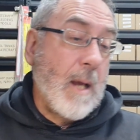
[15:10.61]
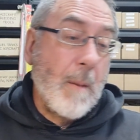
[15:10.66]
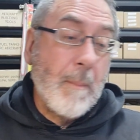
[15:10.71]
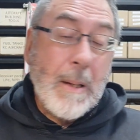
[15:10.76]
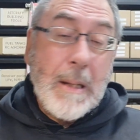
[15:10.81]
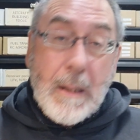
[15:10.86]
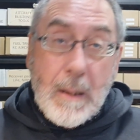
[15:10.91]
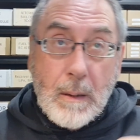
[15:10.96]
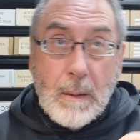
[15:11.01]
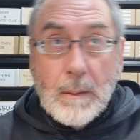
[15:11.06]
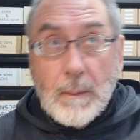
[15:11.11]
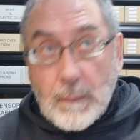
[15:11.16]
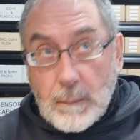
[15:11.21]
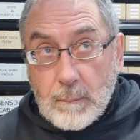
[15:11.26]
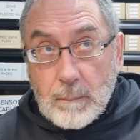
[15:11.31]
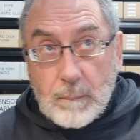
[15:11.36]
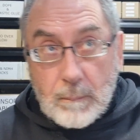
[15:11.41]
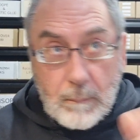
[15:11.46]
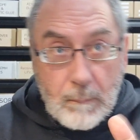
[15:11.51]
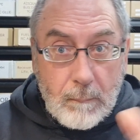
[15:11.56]
coming.
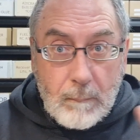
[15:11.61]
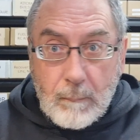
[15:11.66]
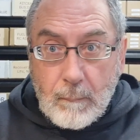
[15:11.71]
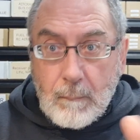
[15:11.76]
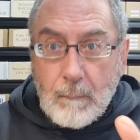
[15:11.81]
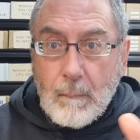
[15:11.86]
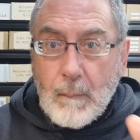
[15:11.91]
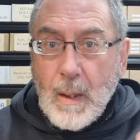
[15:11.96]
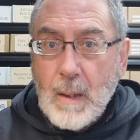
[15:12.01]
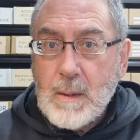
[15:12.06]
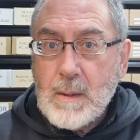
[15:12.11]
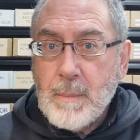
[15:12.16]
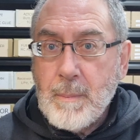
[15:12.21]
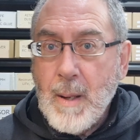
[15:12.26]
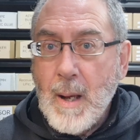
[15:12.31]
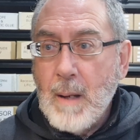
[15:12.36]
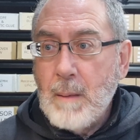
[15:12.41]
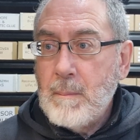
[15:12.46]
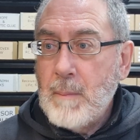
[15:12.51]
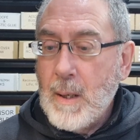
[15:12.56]
It's
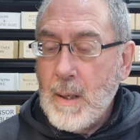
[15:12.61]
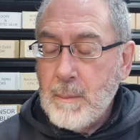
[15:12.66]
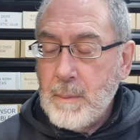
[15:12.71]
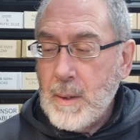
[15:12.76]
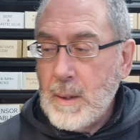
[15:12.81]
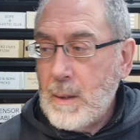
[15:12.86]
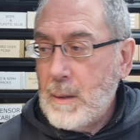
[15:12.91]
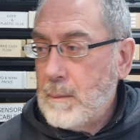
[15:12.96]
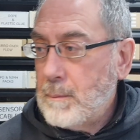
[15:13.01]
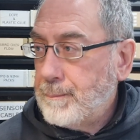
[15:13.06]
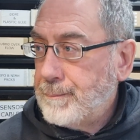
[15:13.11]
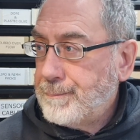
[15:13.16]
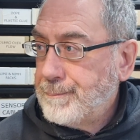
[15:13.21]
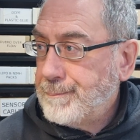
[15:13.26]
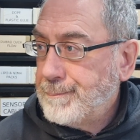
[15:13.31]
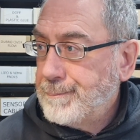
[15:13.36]
about maybe,